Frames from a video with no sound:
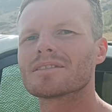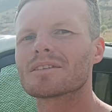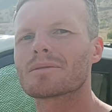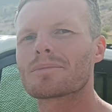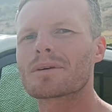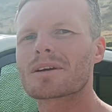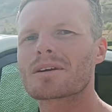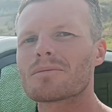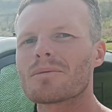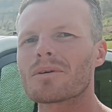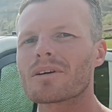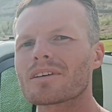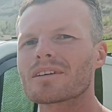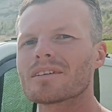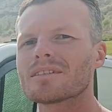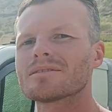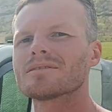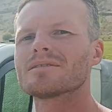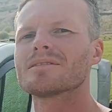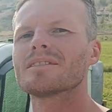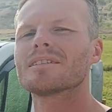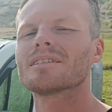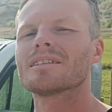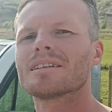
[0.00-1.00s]
The big one,
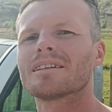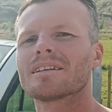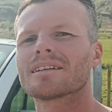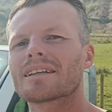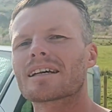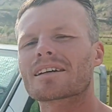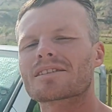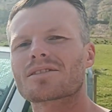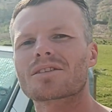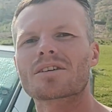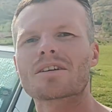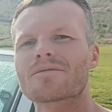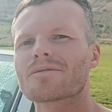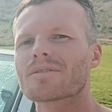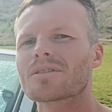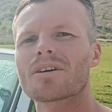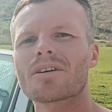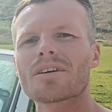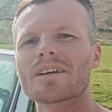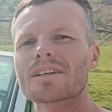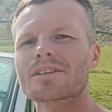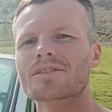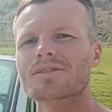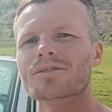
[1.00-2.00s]
that's not even
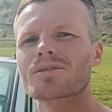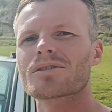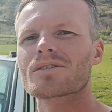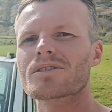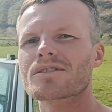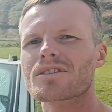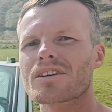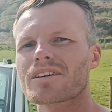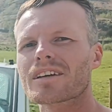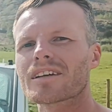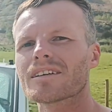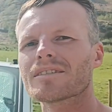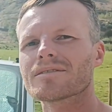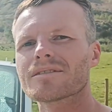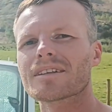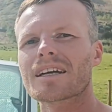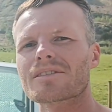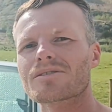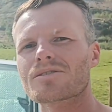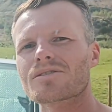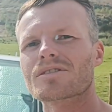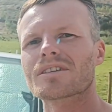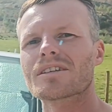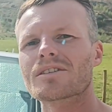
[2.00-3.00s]
got any suckers on it.
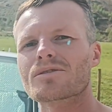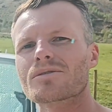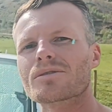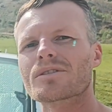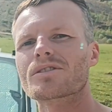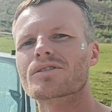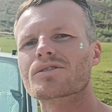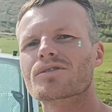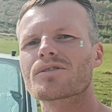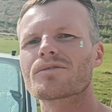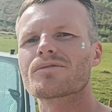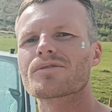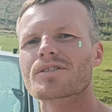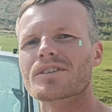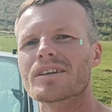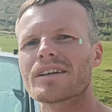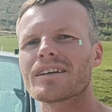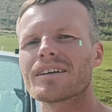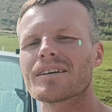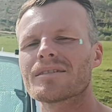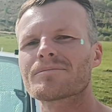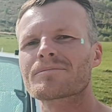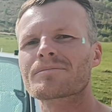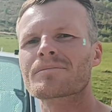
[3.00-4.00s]
That just literally shoves
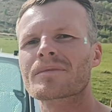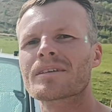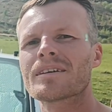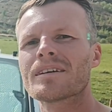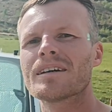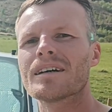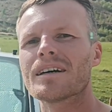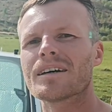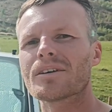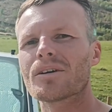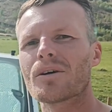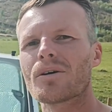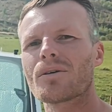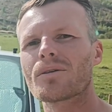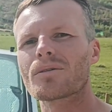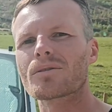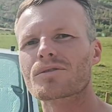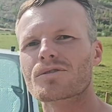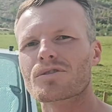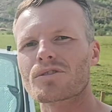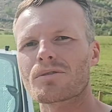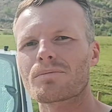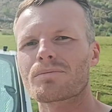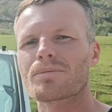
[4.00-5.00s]
in and
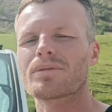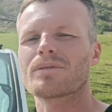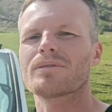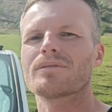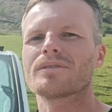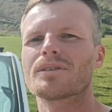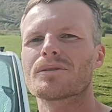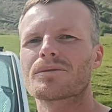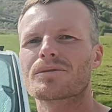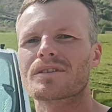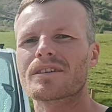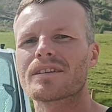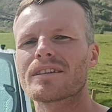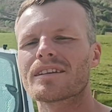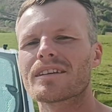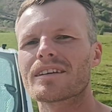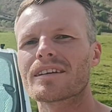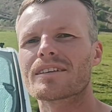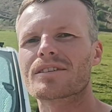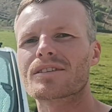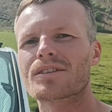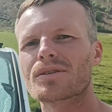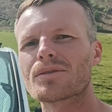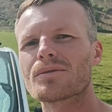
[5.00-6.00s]
holds up using
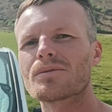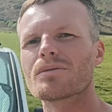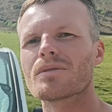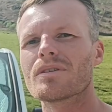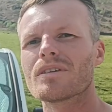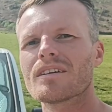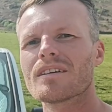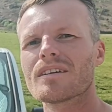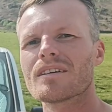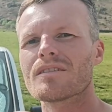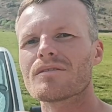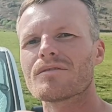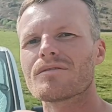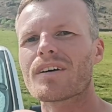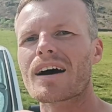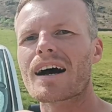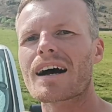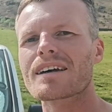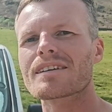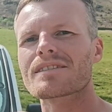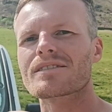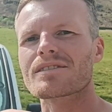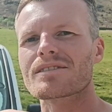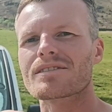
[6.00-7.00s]
the two
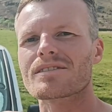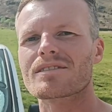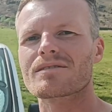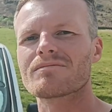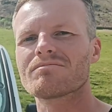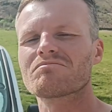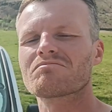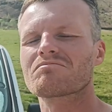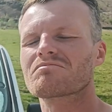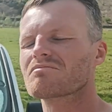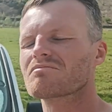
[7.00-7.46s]
visors.